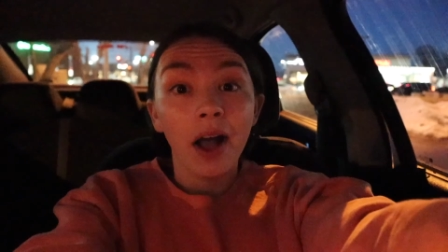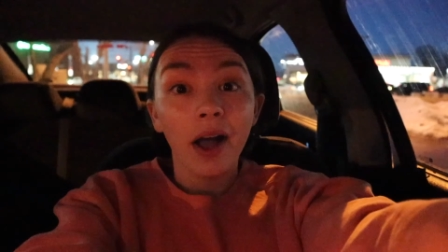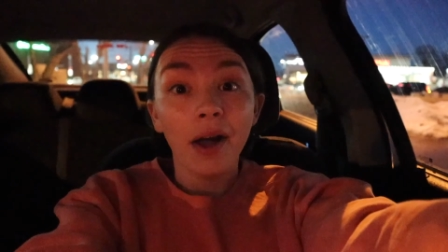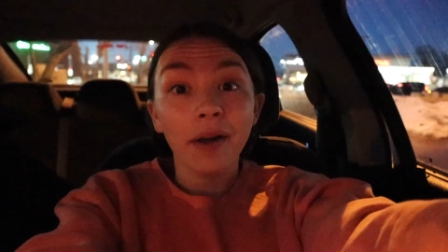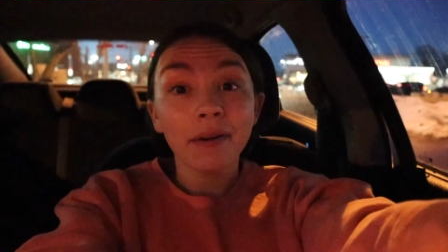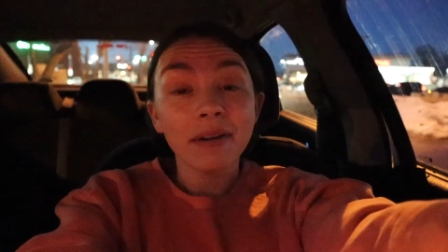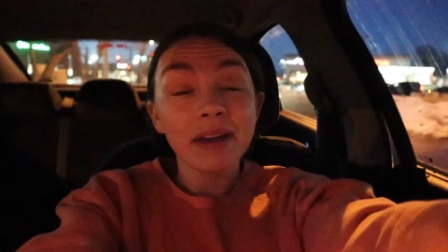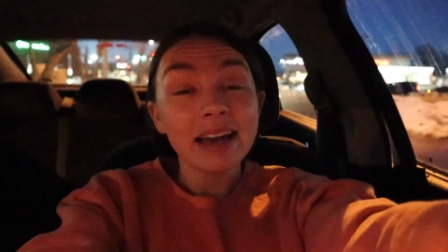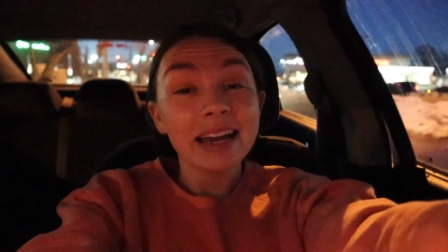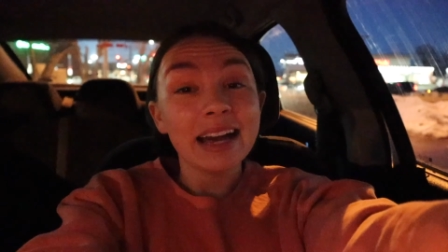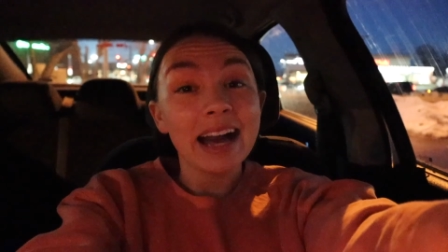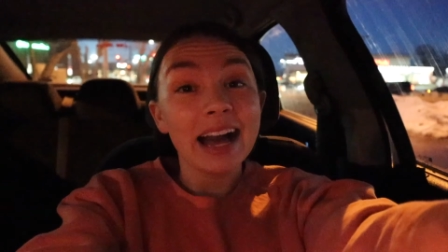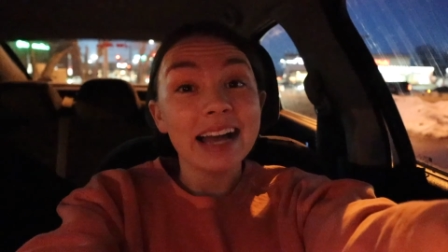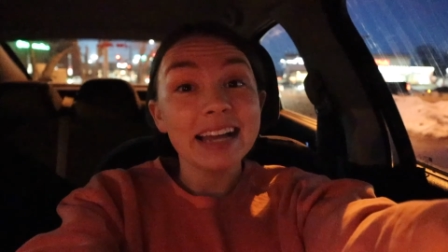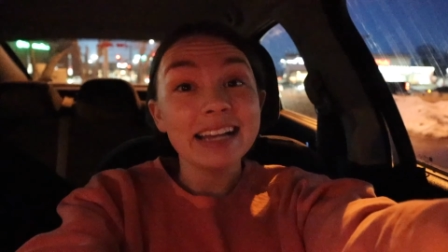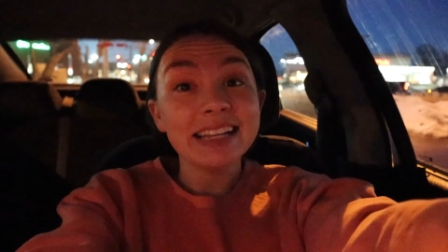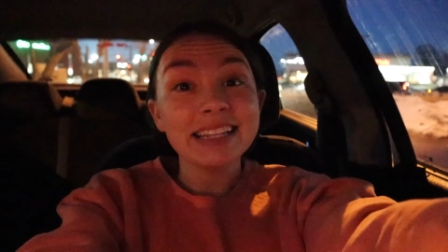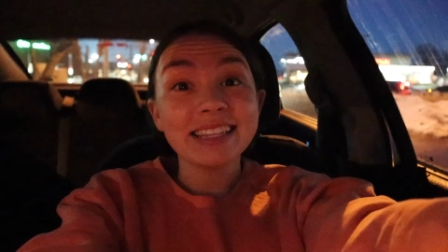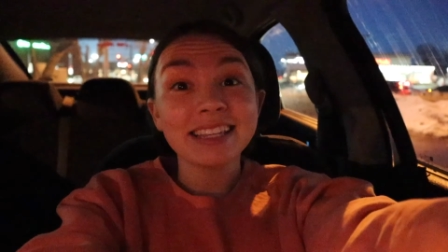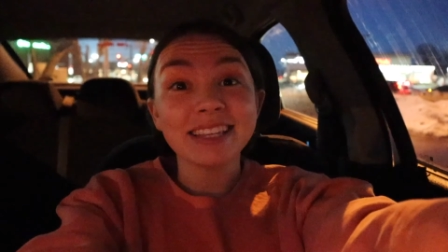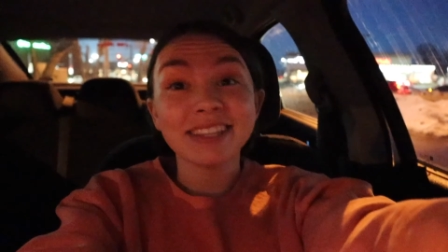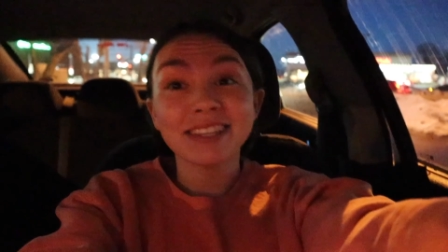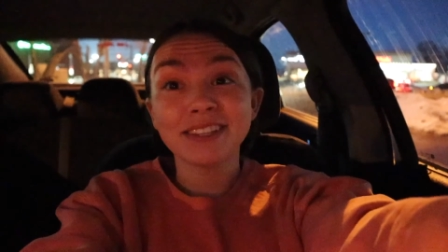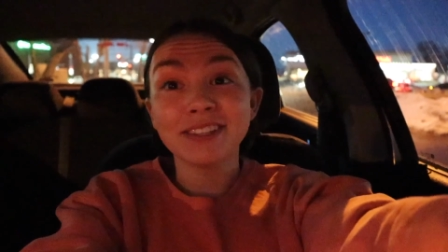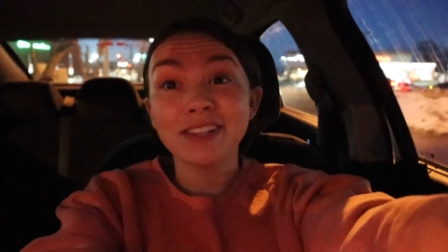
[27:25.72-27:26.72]
Okay
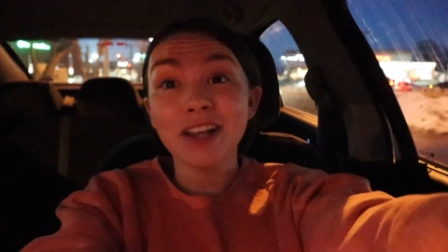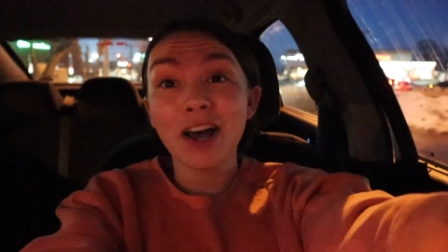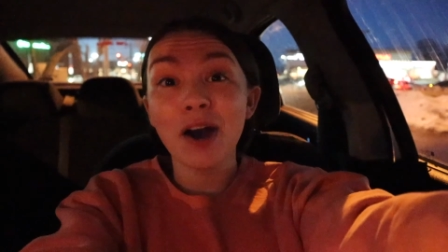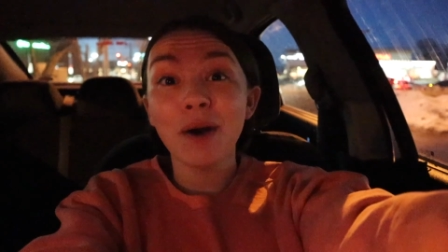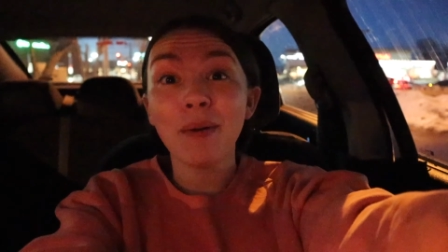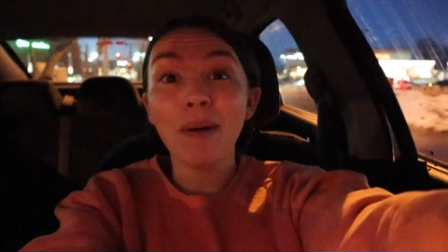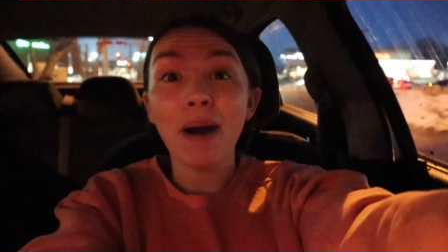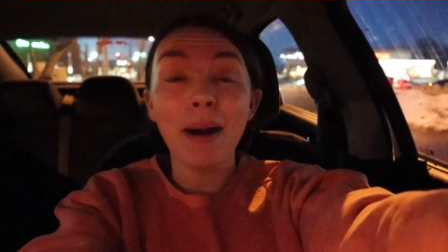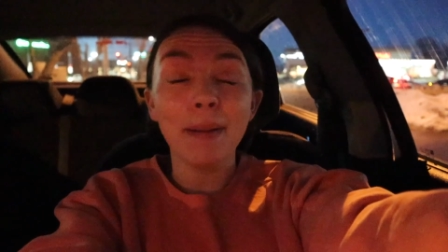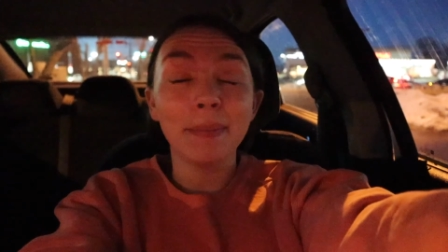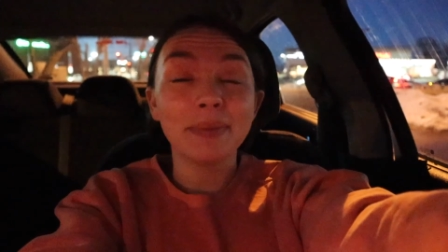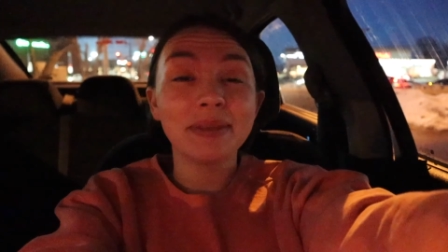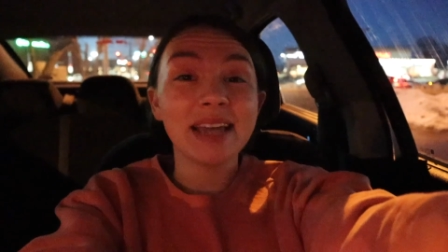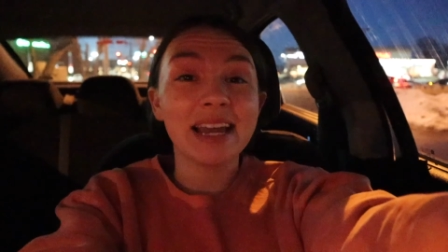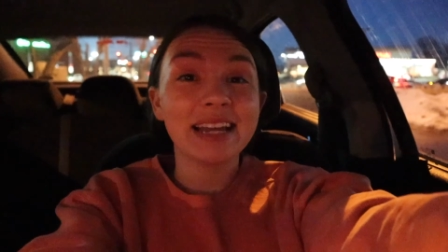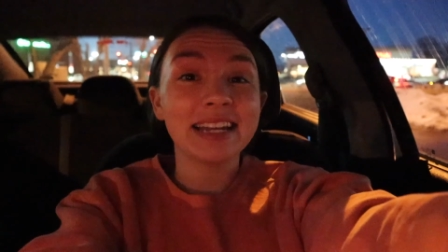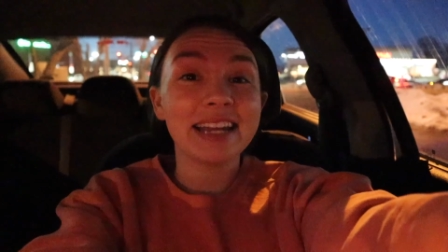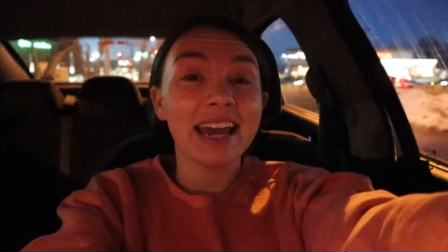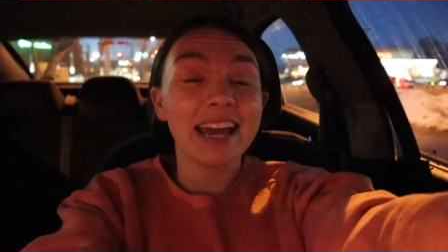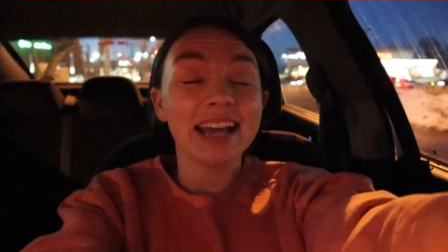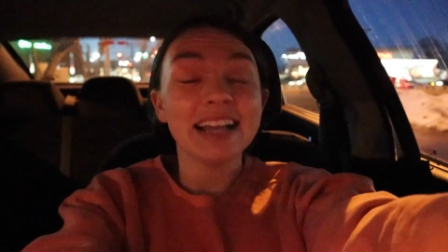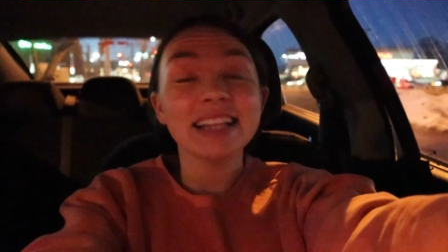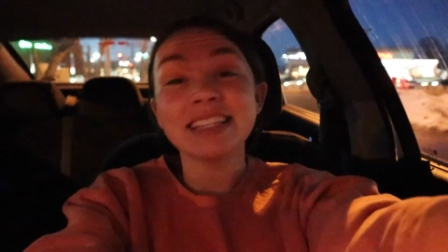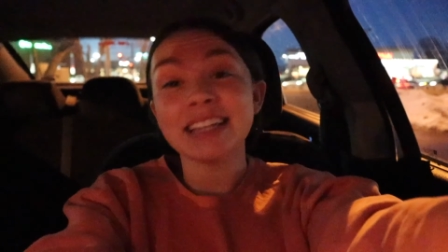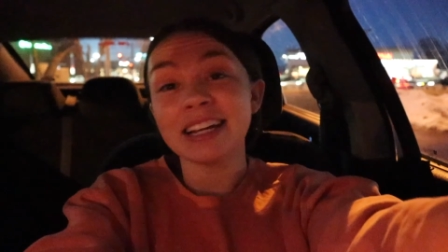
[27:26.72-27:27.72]
guys, so update,
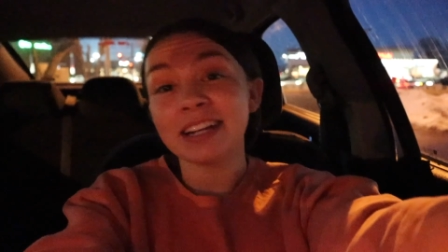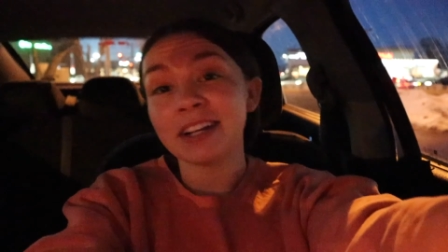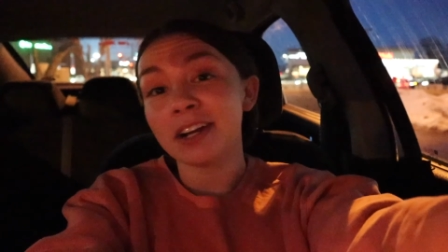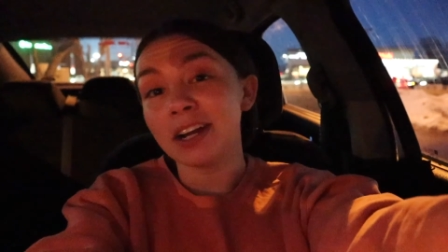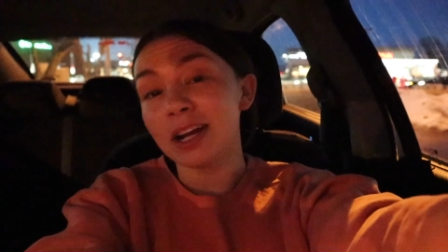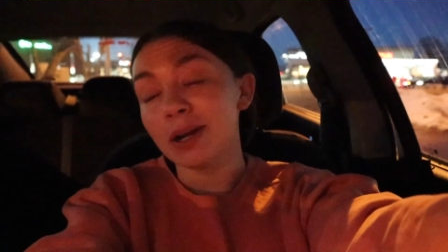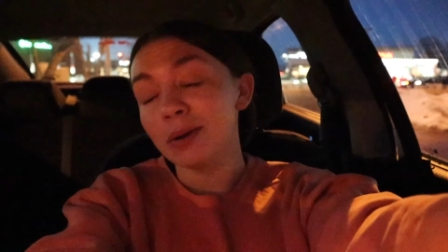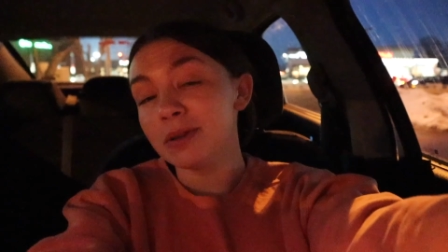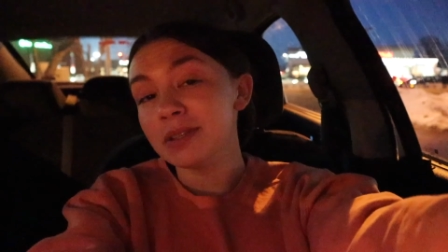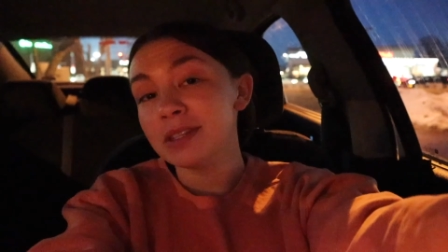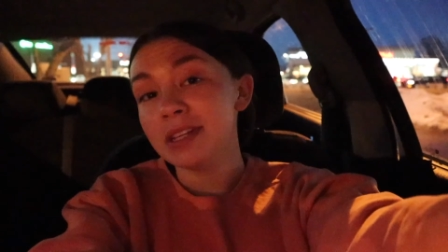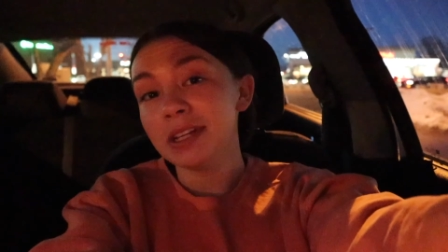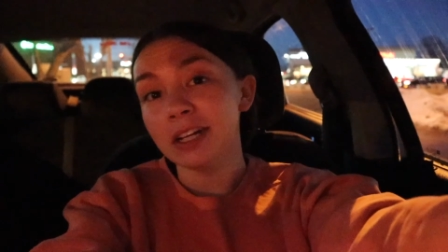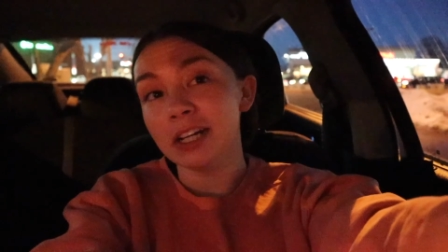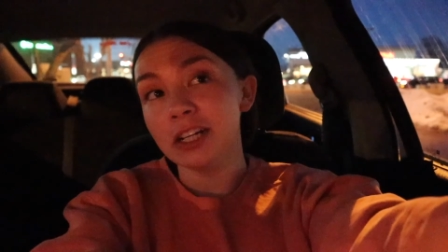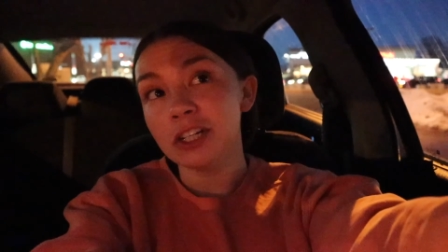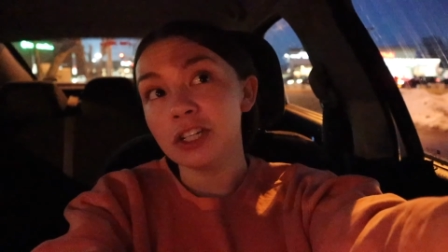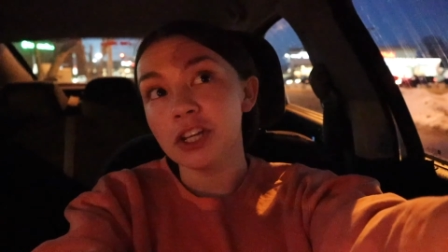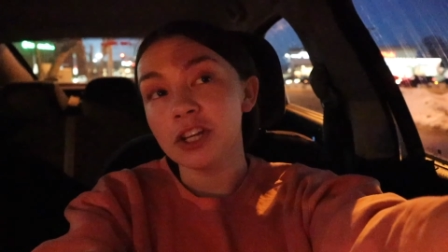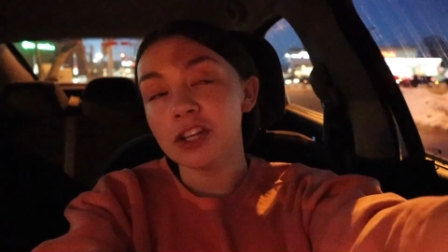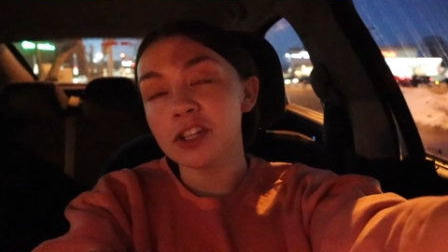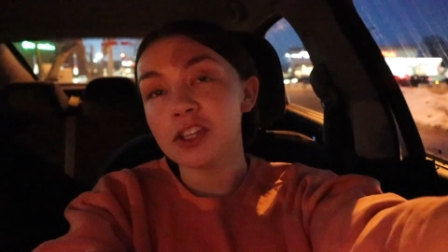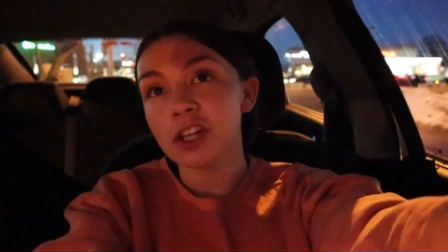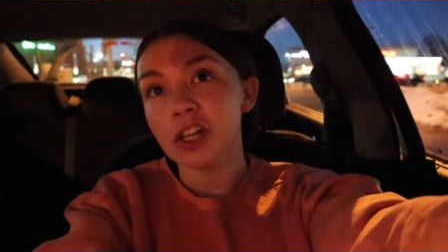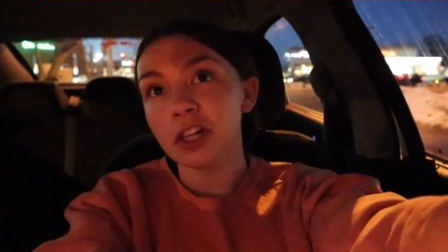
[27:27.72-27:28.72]
I ate dinner, it was delicious.